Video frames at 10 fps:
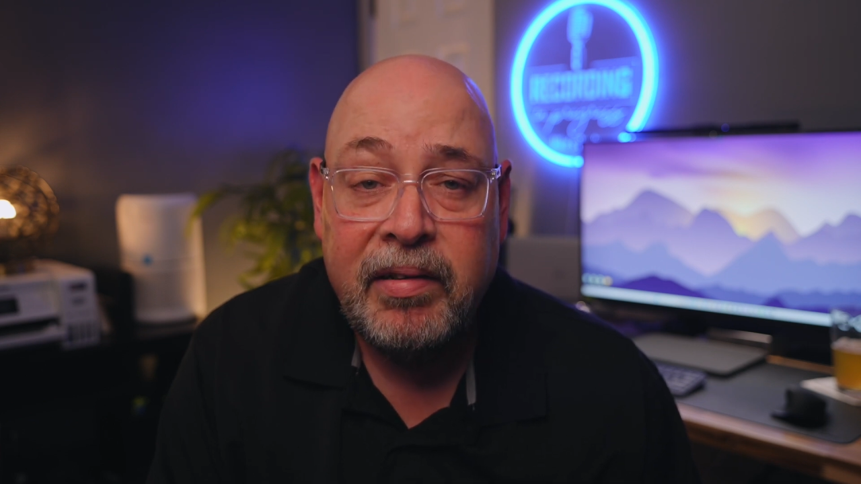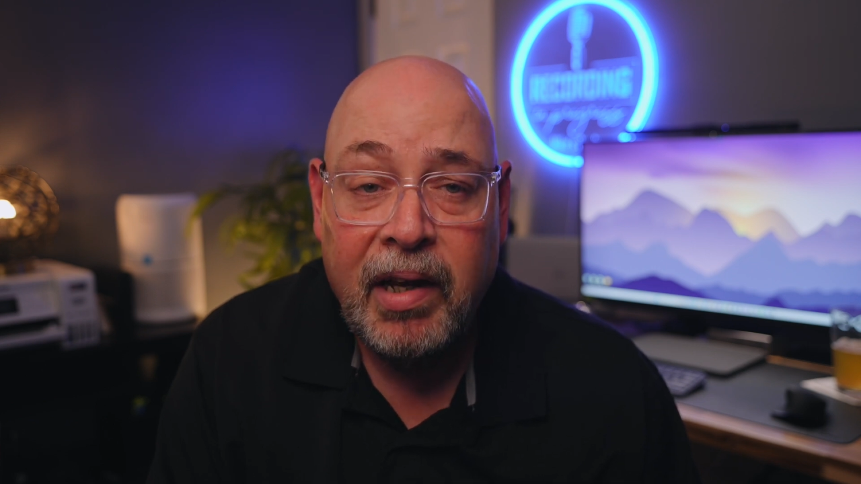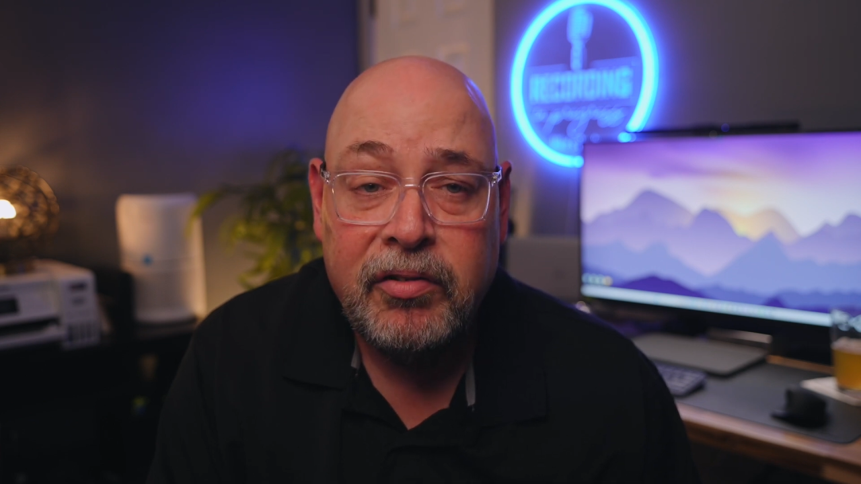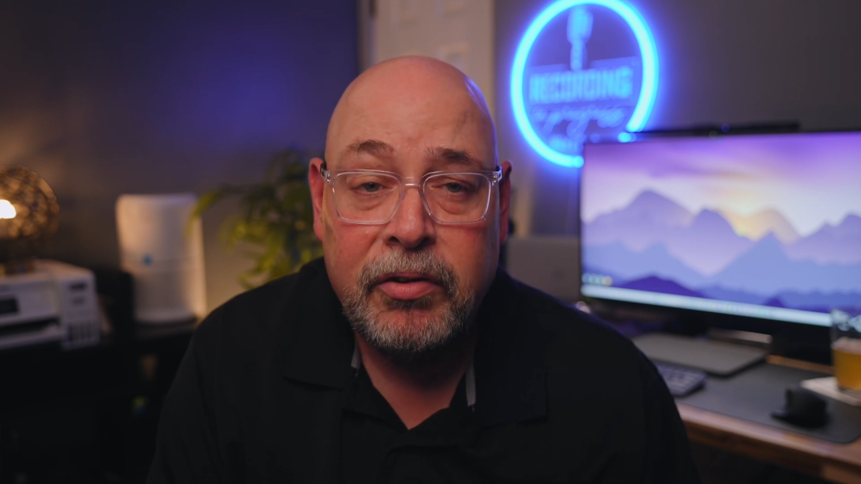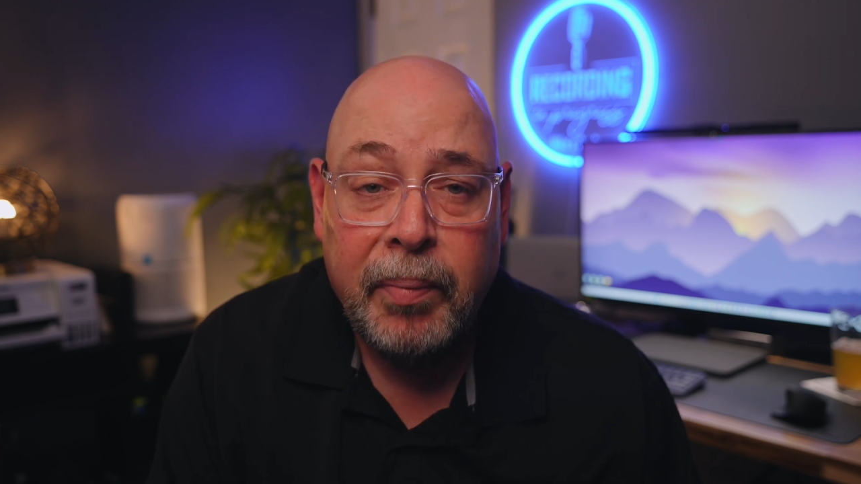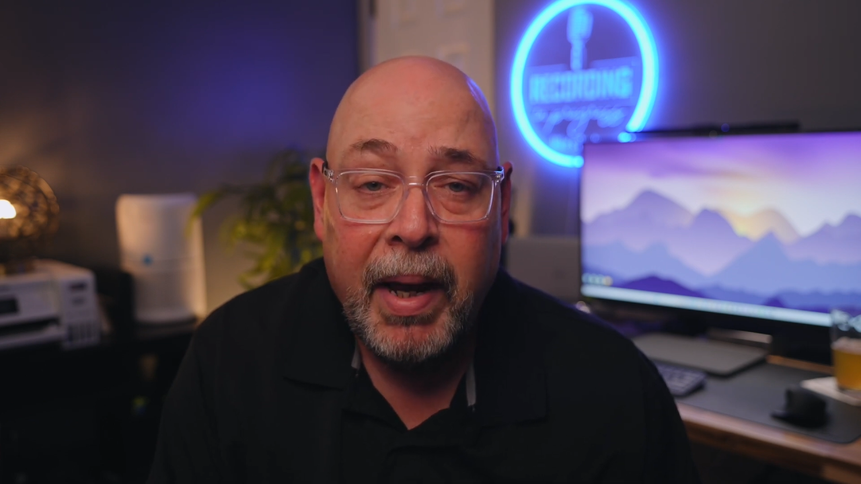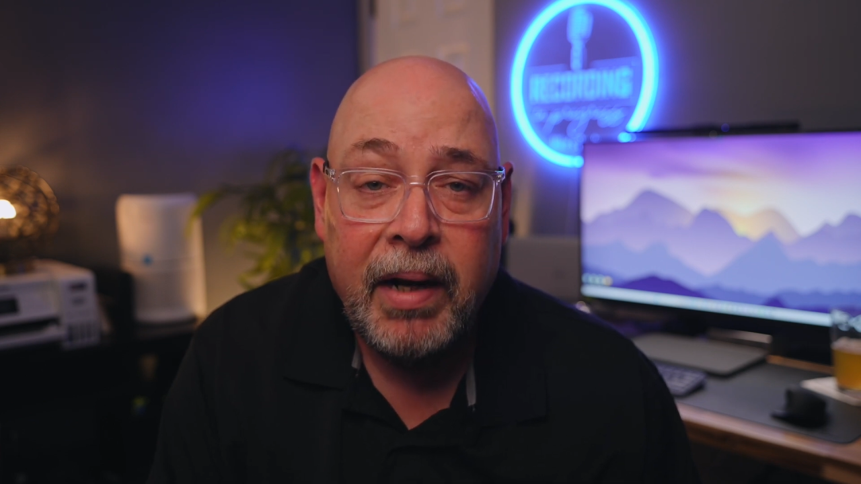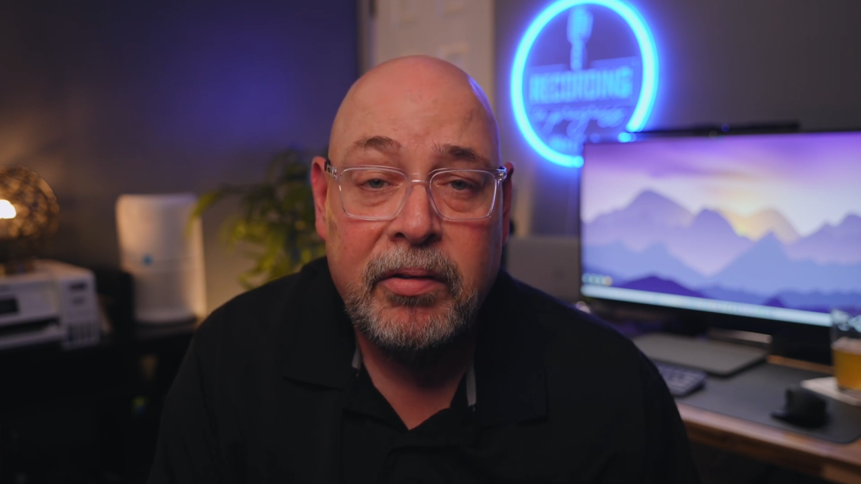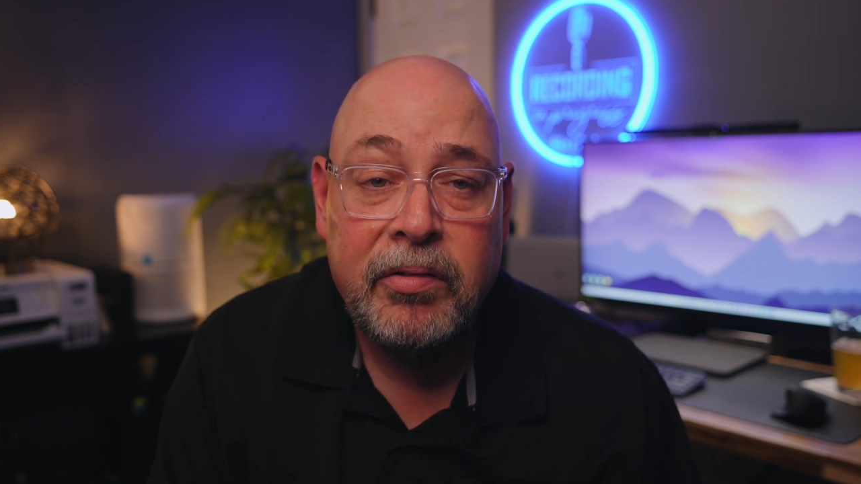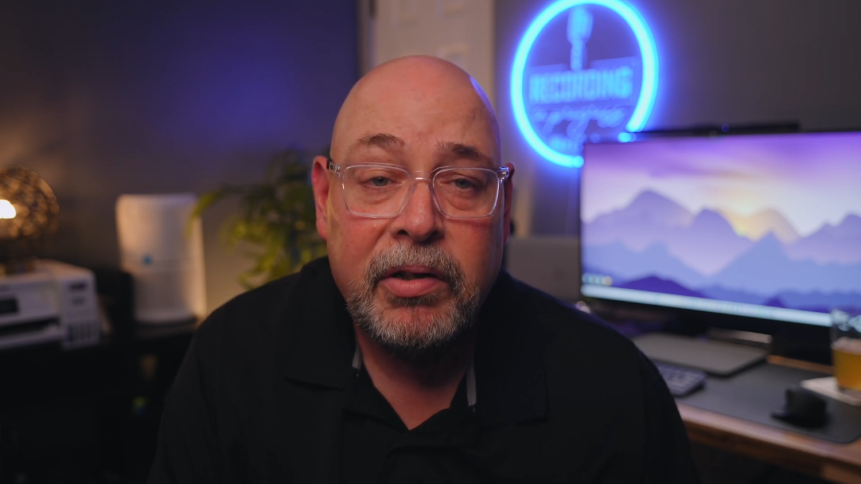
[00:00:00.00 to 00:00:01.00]
textured
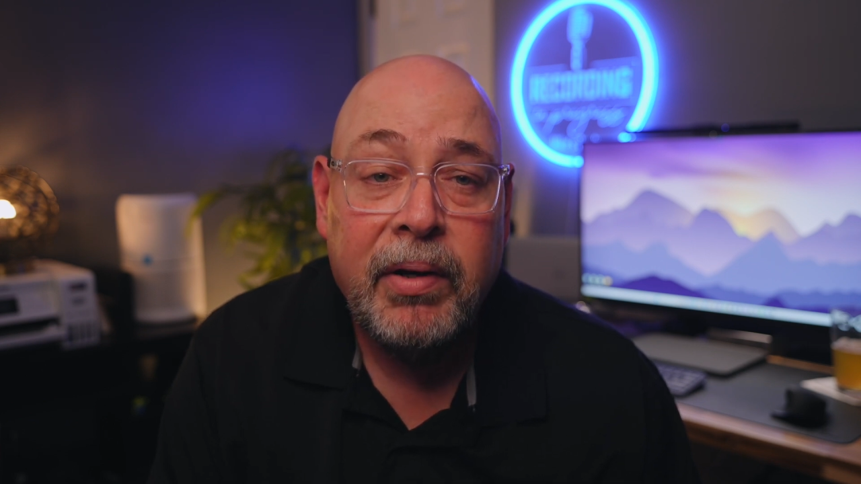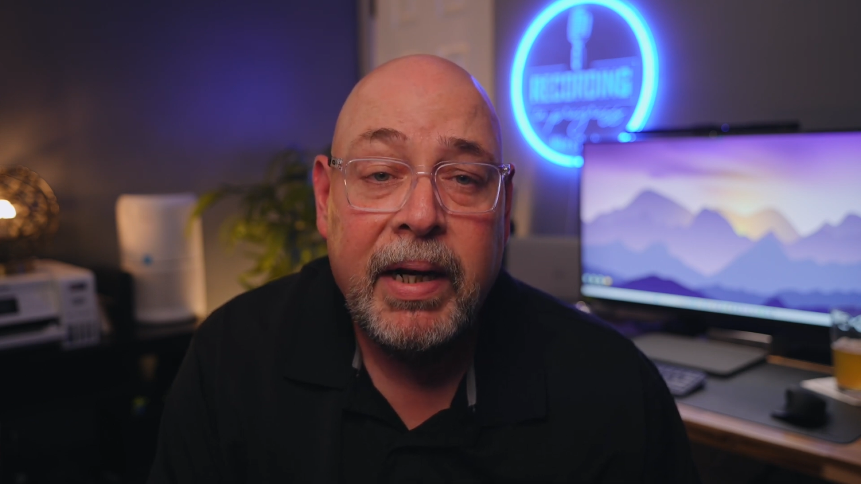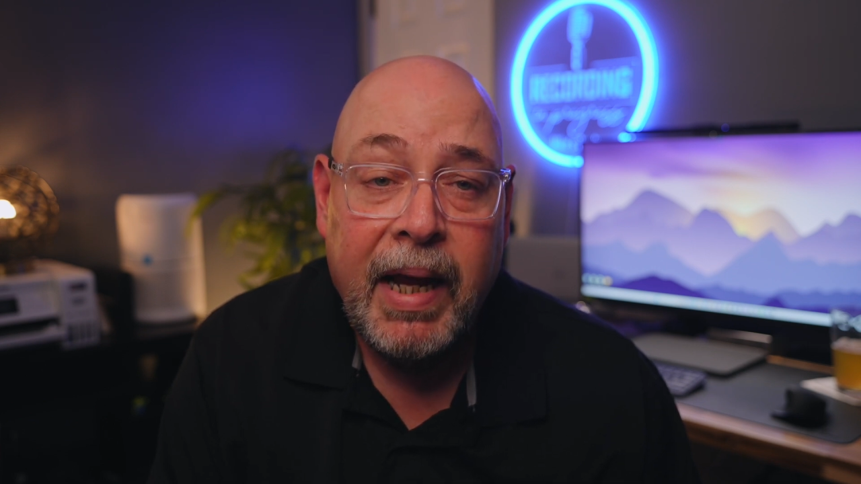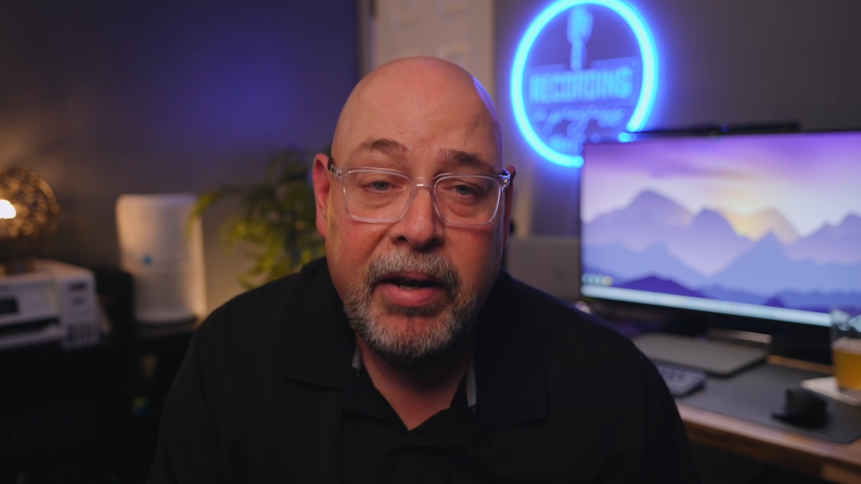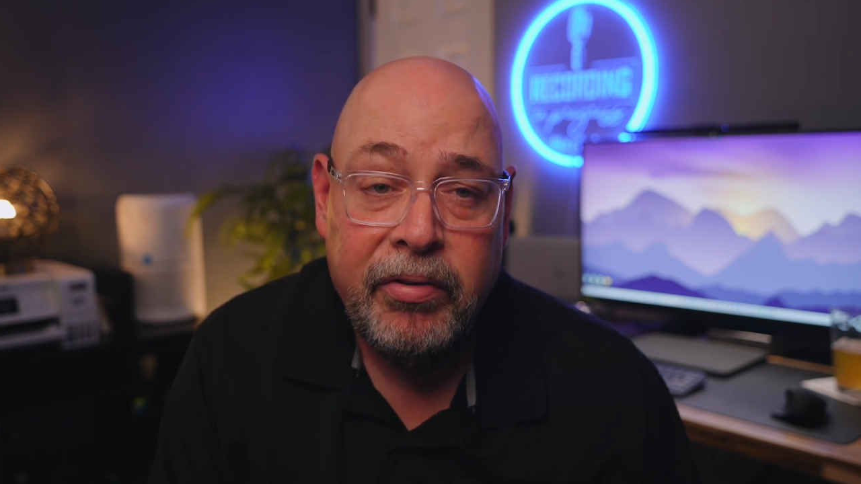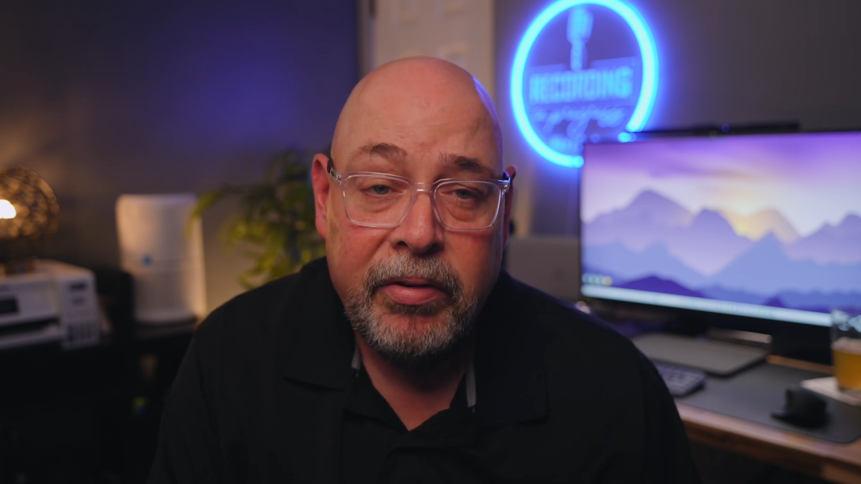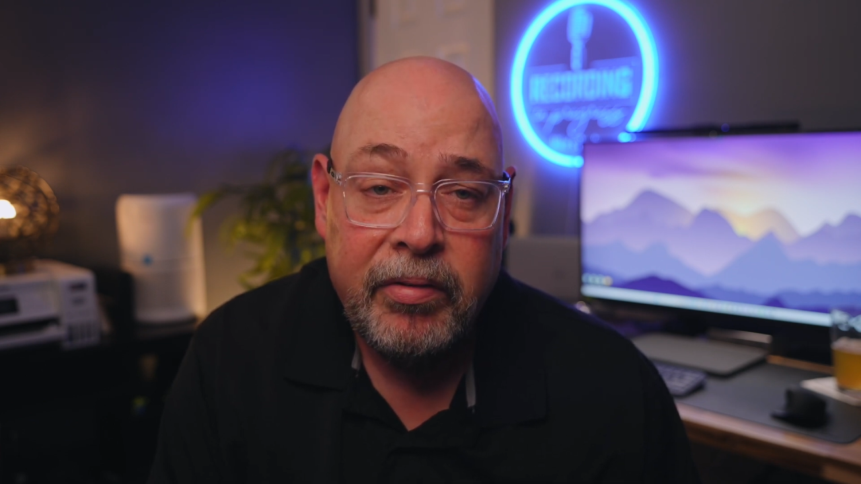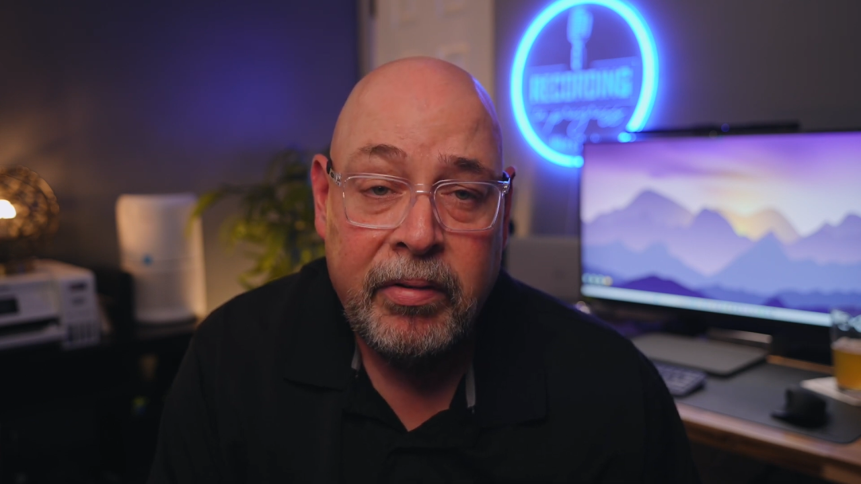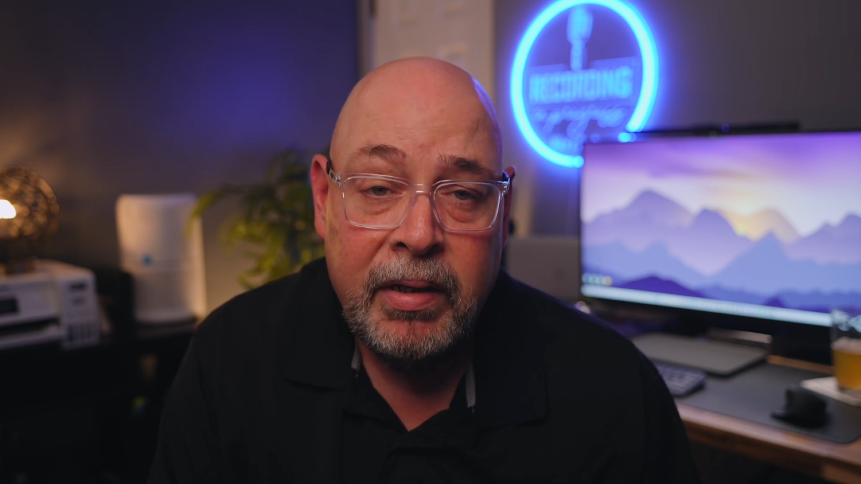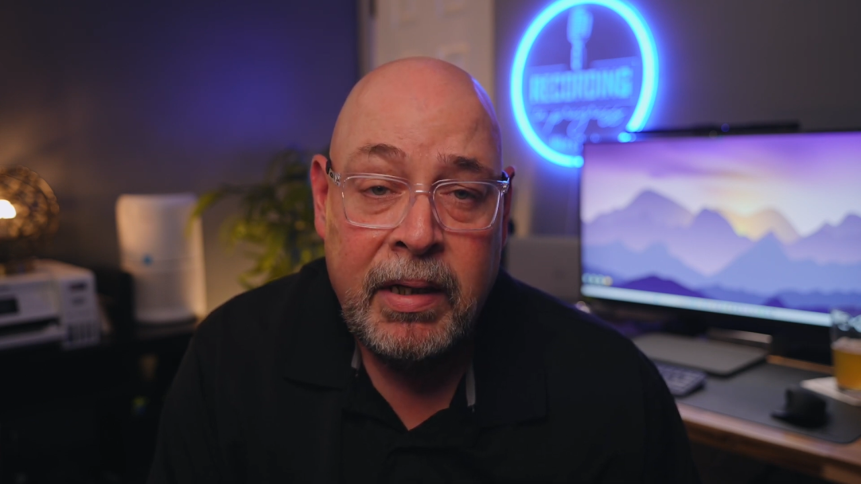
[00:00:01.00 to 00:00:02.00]
patterns and gradations.